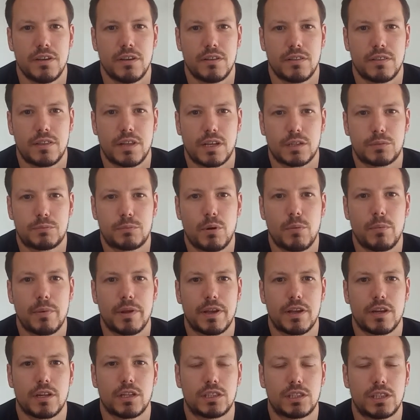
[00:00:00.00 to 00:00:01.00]
that's probably
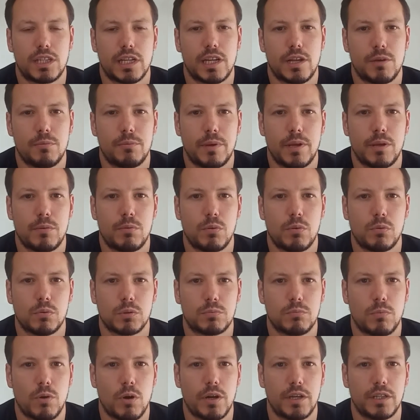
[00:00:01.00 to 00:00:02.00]
going to stick in people's
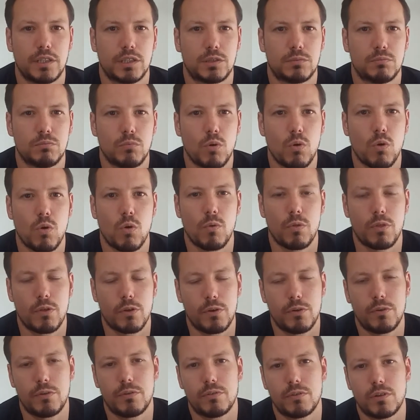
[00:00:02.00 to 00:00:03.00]
minds more
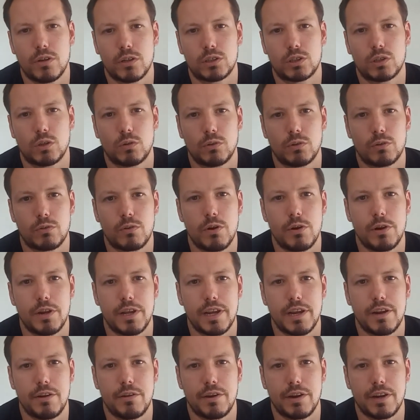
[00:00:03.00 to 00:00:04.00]
than a song they're only
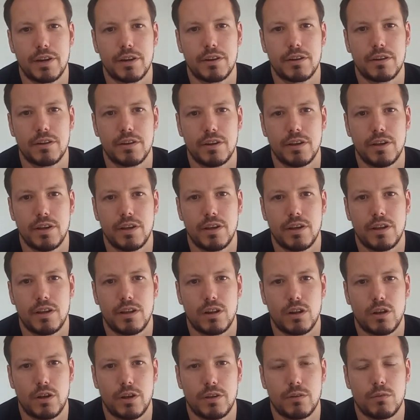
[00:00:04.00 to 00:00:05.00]
hearing
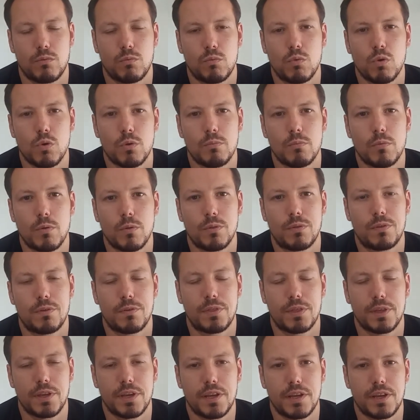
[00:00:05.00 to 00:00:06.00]
like 1 month
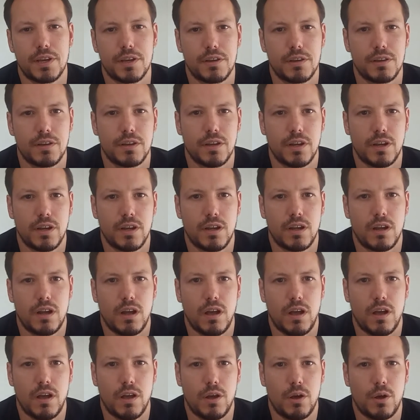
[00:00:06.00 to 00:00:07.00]
of the year.
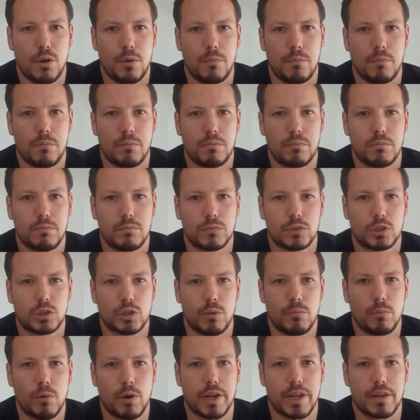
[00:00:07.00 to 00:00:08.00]
So
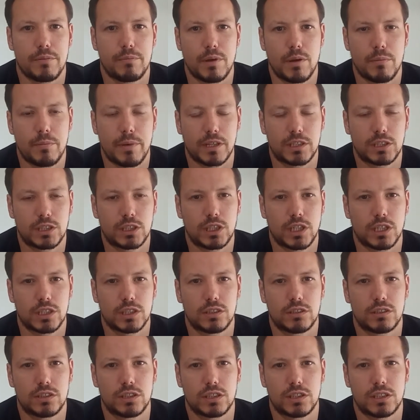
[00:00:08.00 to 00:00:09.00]
it might give me a better
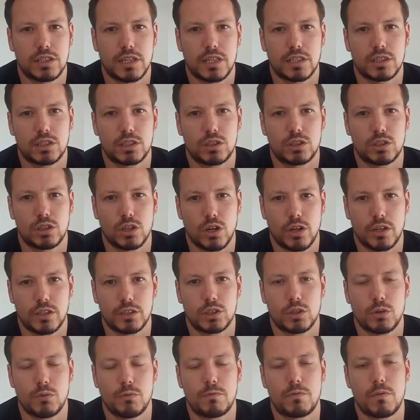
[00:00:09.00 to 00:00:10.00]
chance of success.
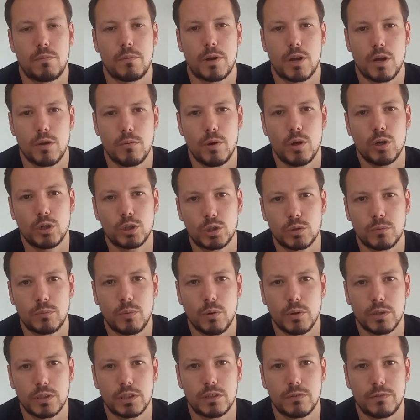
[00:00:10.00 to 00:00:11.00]
So from a commercial
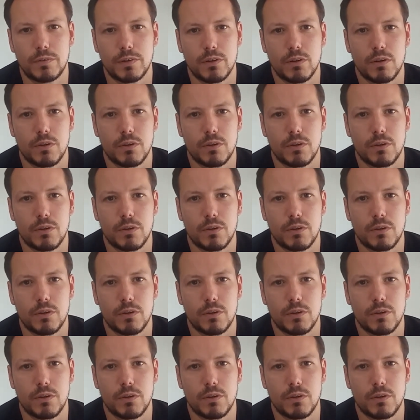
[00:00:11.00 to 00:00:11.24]
point of view, I